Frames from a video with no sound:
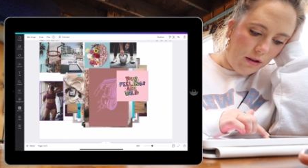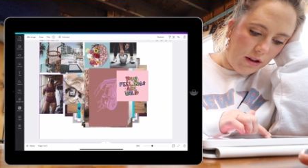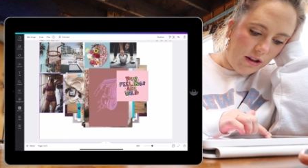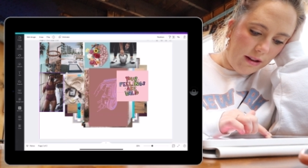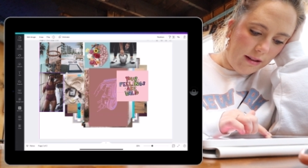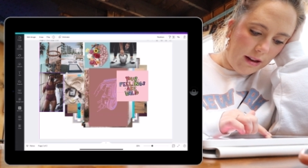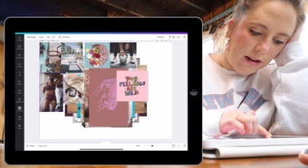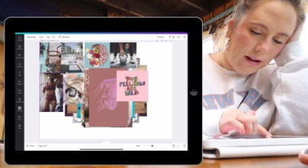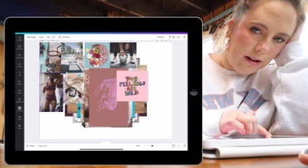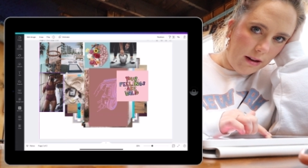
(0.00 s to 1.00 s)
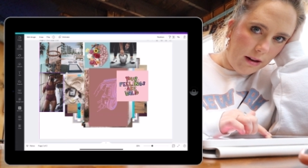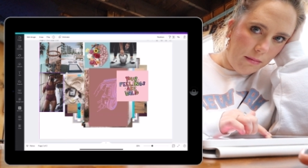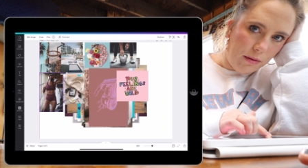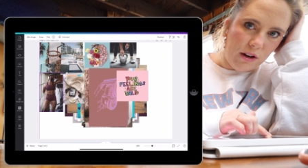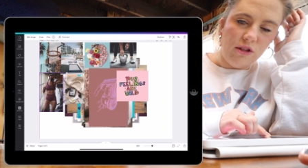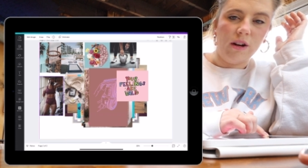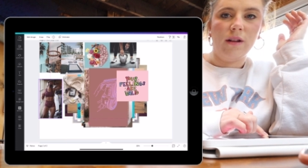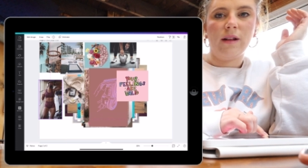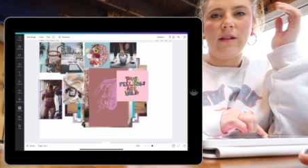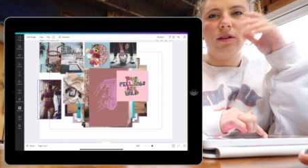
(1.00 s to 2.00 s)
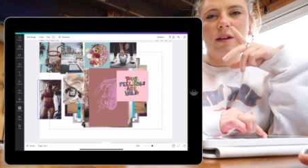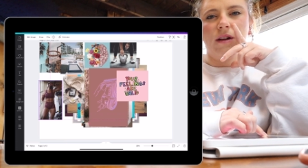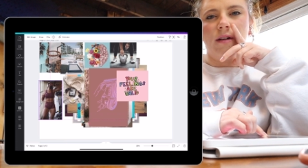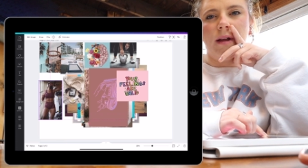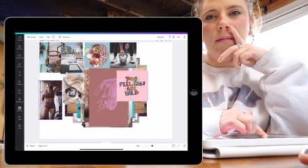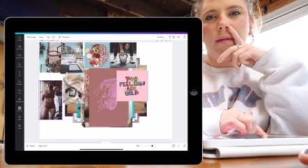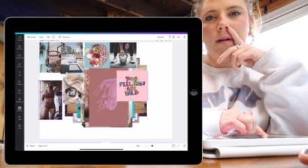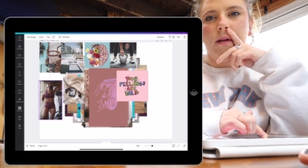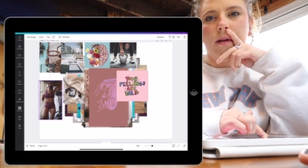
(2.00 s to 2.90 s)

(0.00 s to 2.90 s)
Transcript: Christensen, I'm pretty sure that's how you say her name.